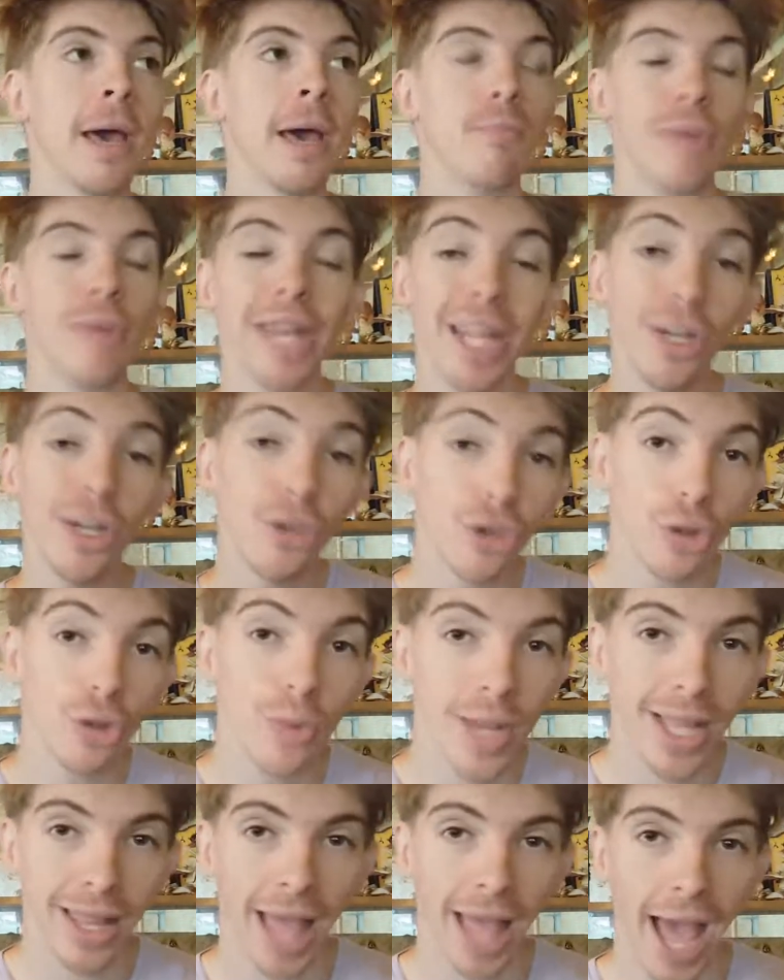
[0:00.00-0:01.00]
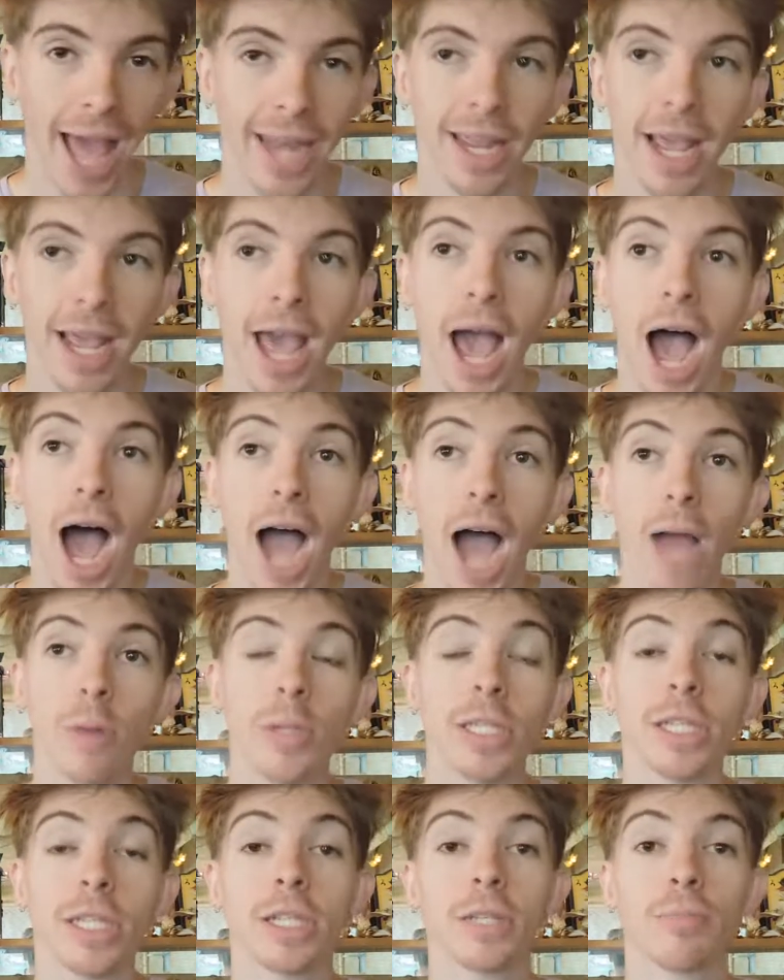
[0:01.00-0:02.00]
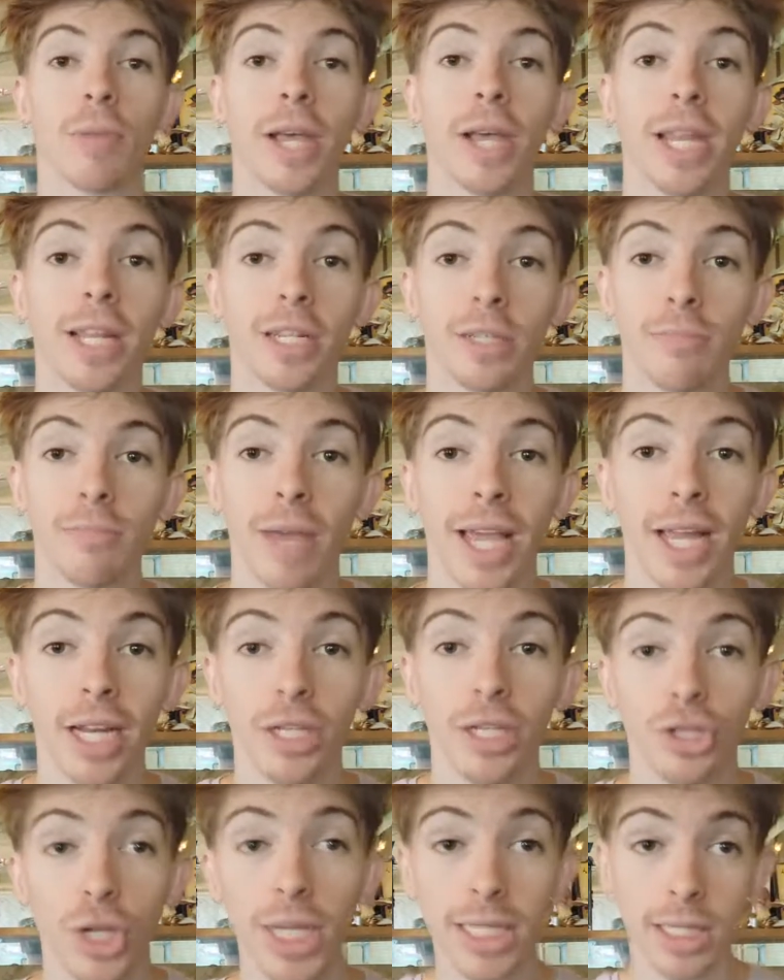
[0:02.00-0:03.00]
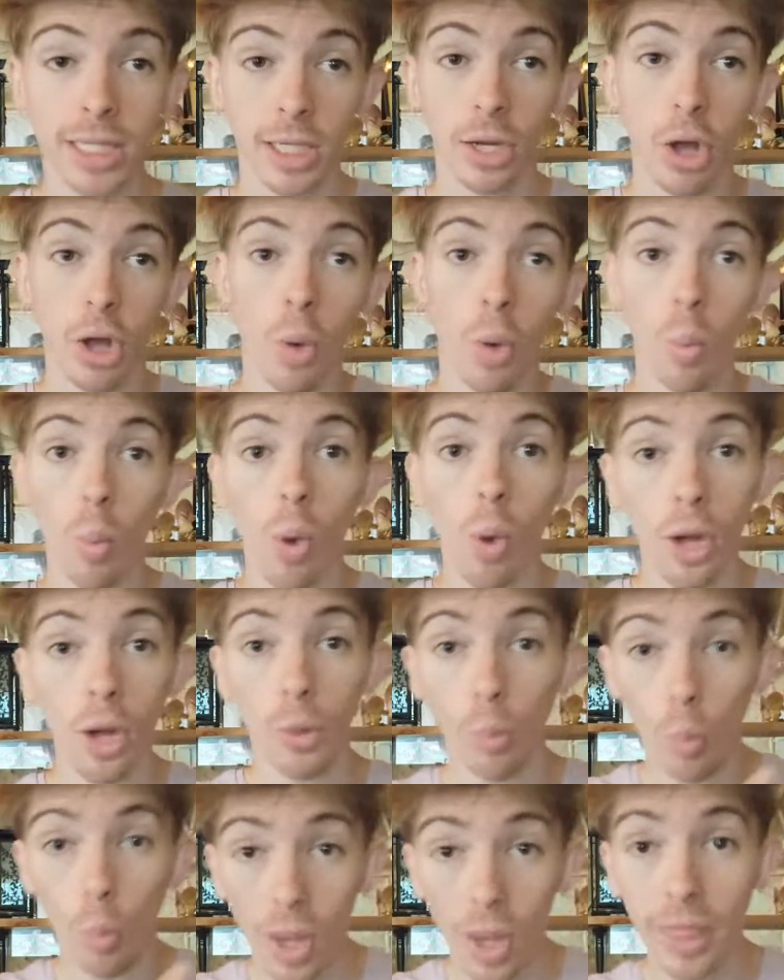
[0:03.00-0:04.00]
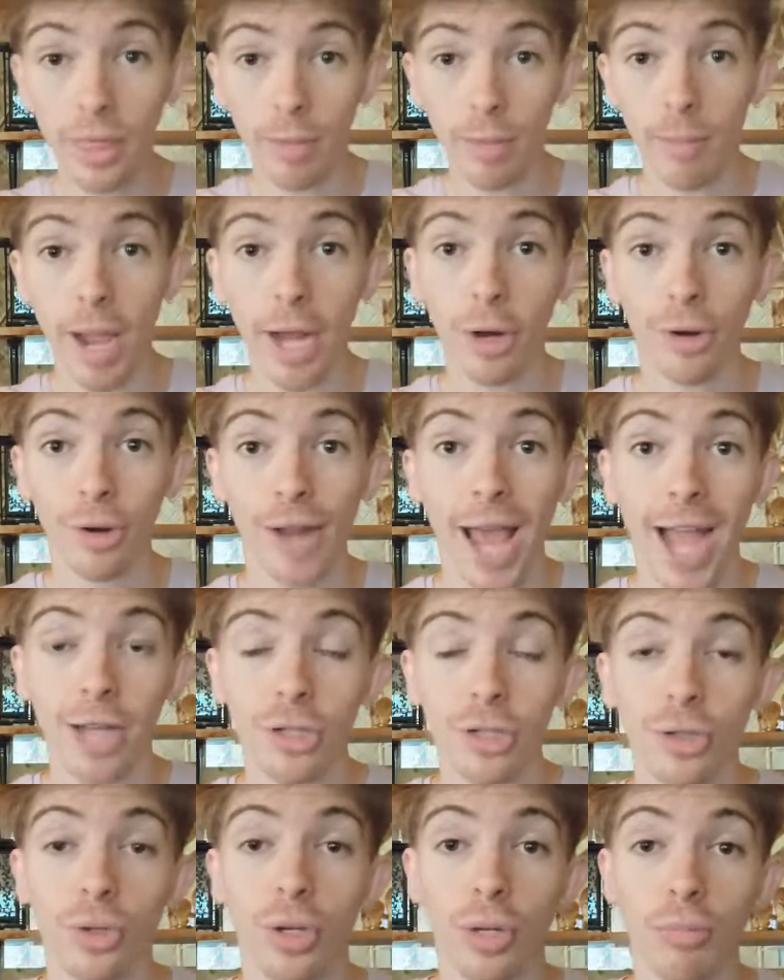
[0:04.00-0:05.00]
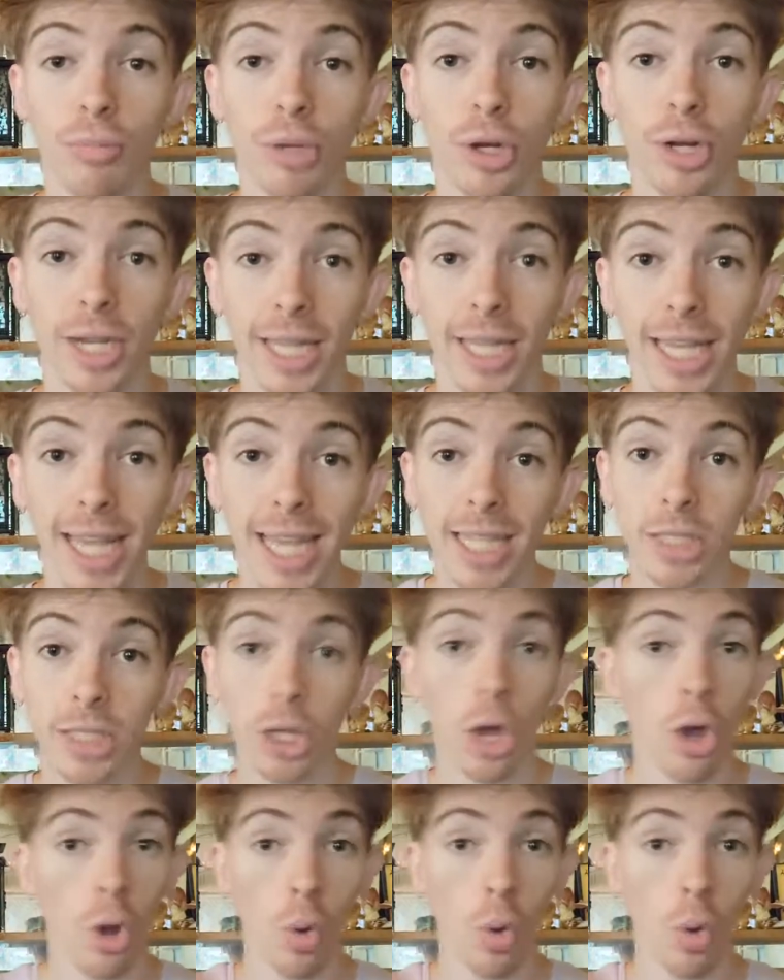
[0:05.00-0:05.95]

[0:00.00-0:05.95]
But in doing that, I was explaining to Megan and Jason, one, what the micronational community is,